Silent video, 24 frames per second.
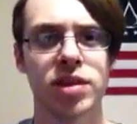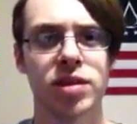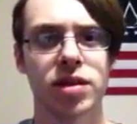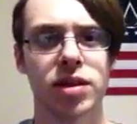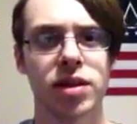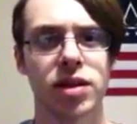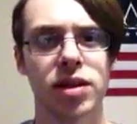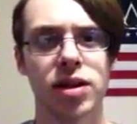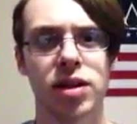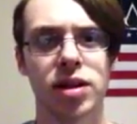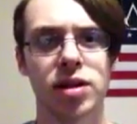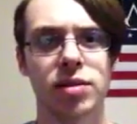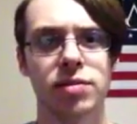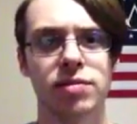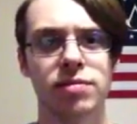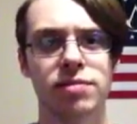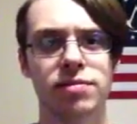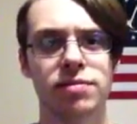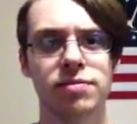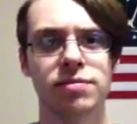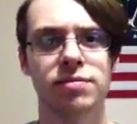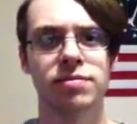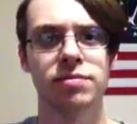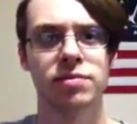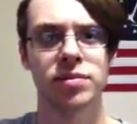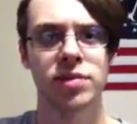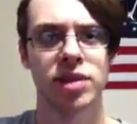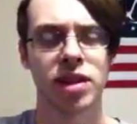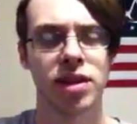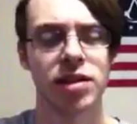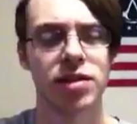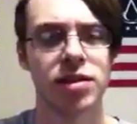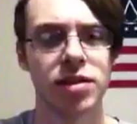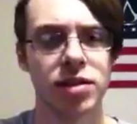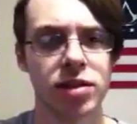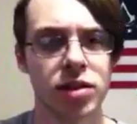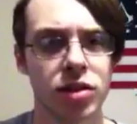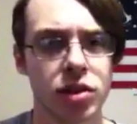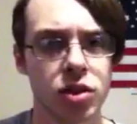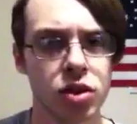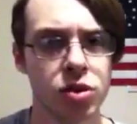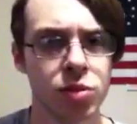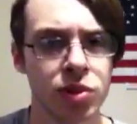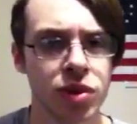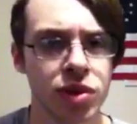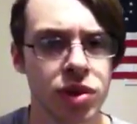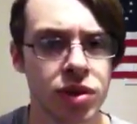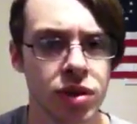I think
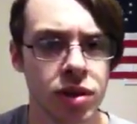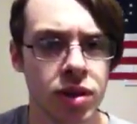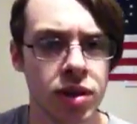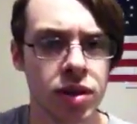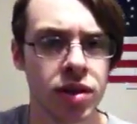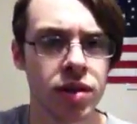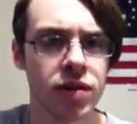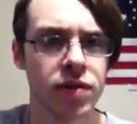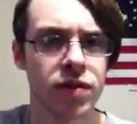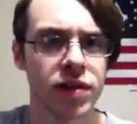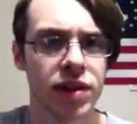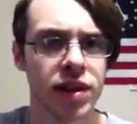Ubisoft